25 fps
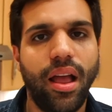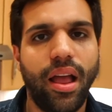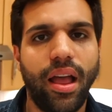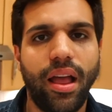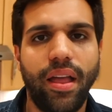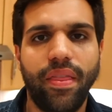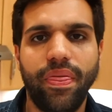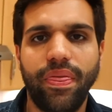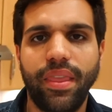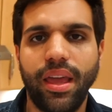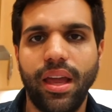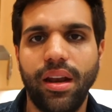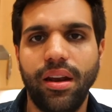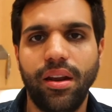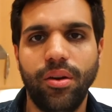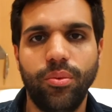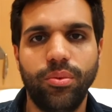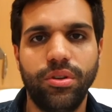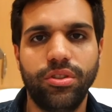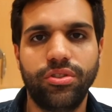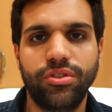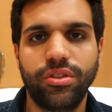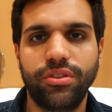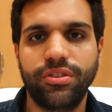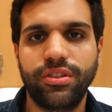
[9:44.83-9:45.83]
and then I
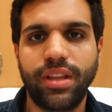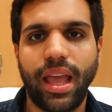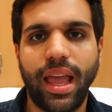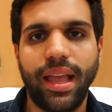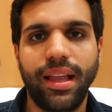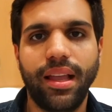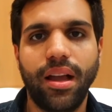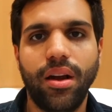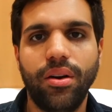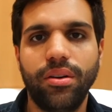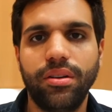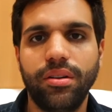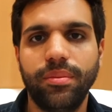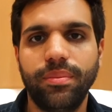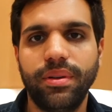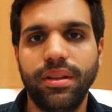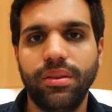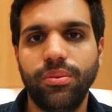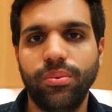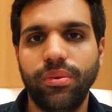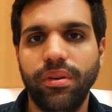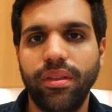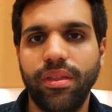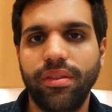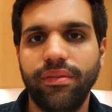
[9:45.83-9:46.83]
will just hang out a
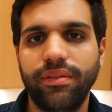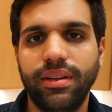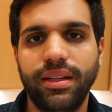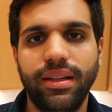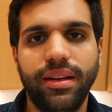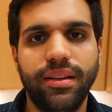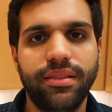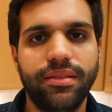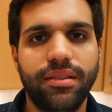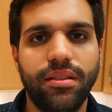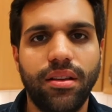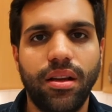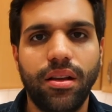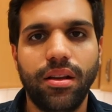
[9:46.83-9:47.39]
bit with Vanessa.